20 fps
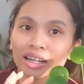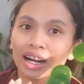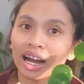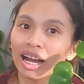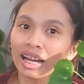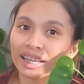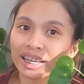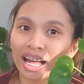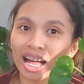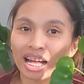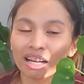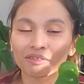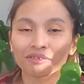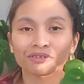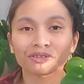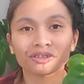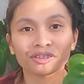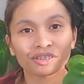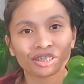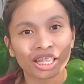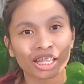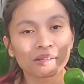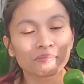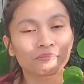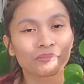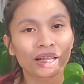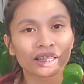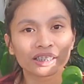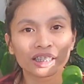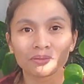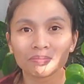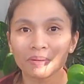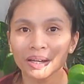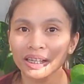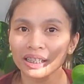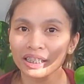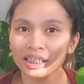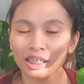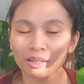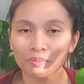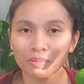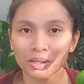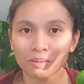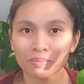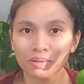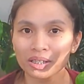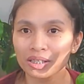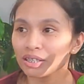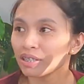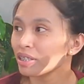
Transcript: I have 10 potted Pilea babies